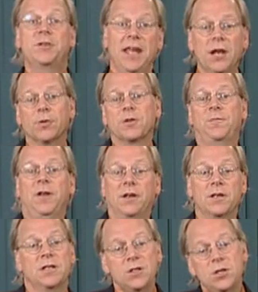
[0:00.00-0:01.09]
Taylor's
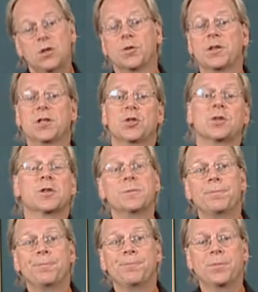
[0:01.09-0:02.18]
feelings into your decisions.
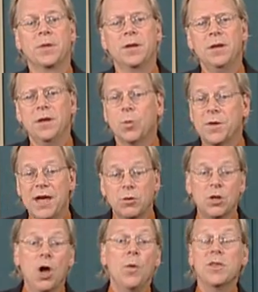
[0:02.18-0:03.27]
Without
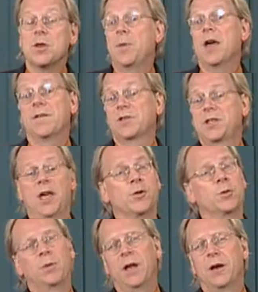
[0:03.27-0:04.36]
knowing the payoffs to the
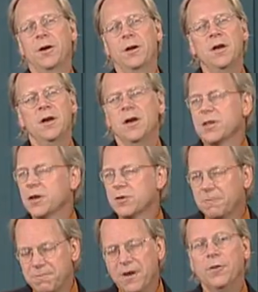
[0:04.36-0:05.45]
other player, there's
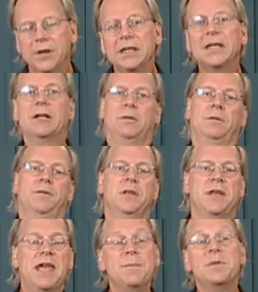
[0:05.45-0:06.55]
very little that
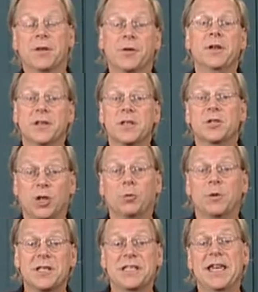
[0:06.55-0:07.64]
game theory can
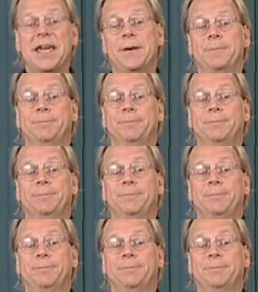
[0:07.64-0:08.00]
generally say.